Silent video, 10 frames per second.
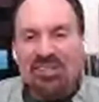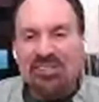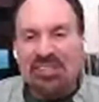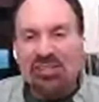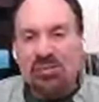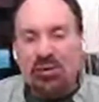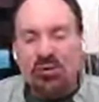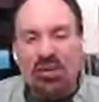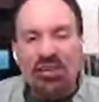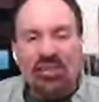Something tells me
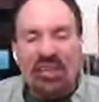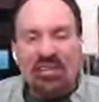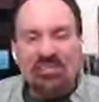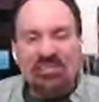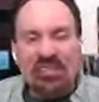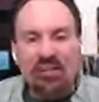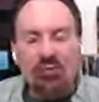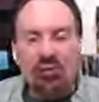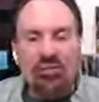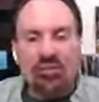we're not in Kansas anymore,